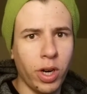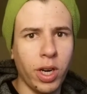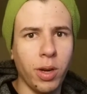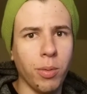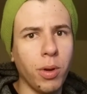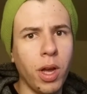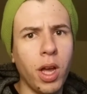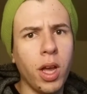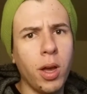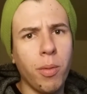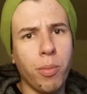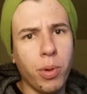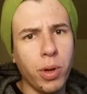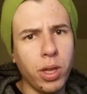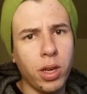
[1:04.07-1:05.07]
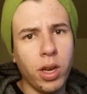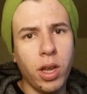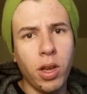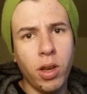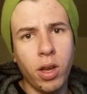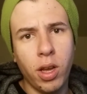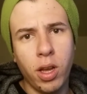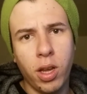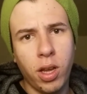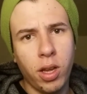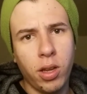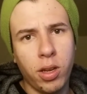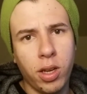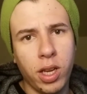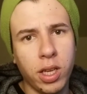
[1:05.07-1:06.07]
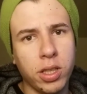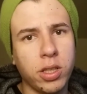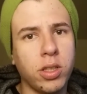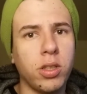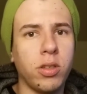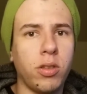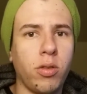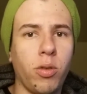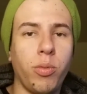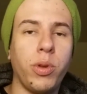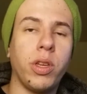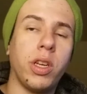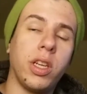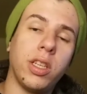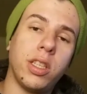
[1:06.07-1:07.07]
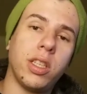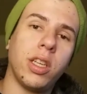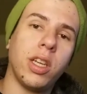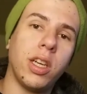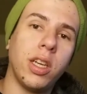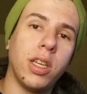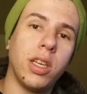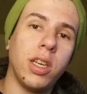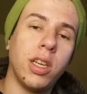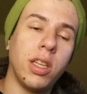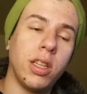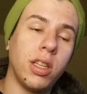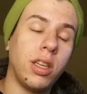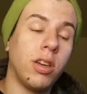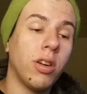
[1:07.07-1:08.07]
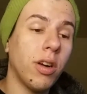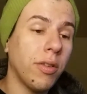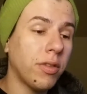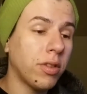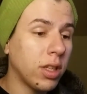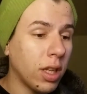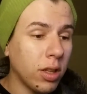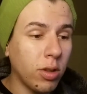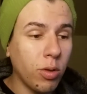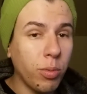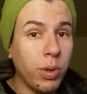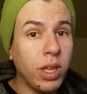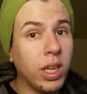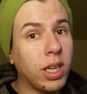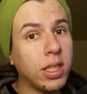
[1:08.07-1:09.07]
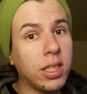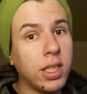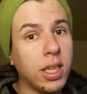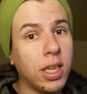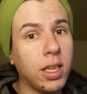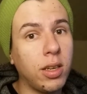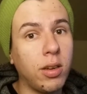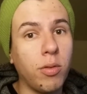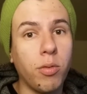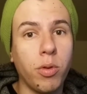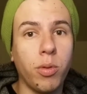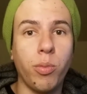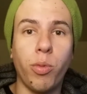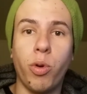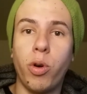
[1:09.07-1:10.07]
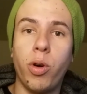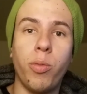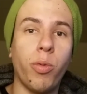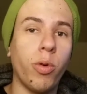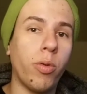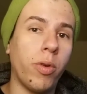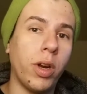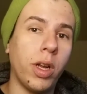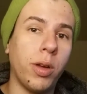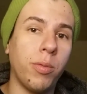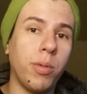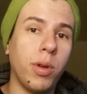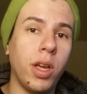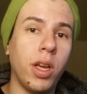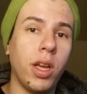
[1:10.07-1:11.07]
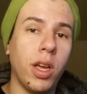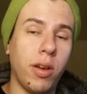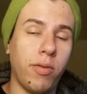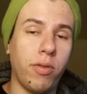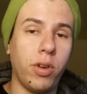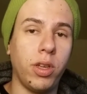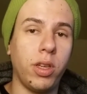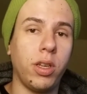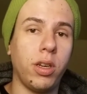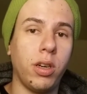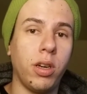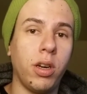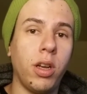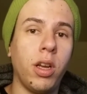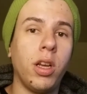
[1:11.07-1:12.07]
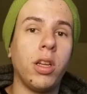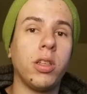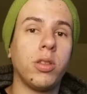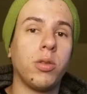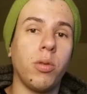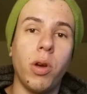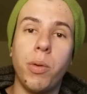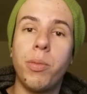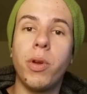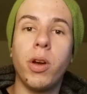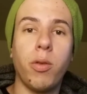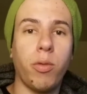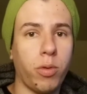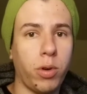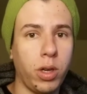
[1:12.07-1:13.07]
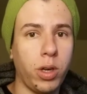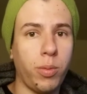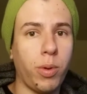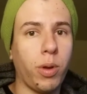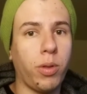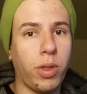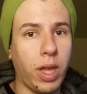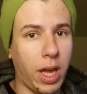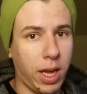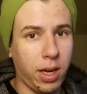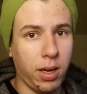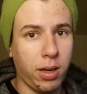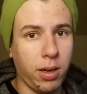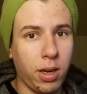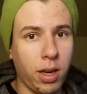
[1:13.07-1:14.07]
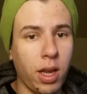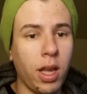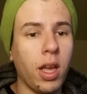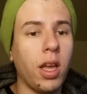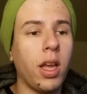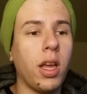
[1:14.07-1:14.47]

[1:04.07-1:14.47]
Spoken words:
RAM, but next year there'll be an S9. The year after that there'll be an S10 with more and more RAM every year. So I'm not worried about that.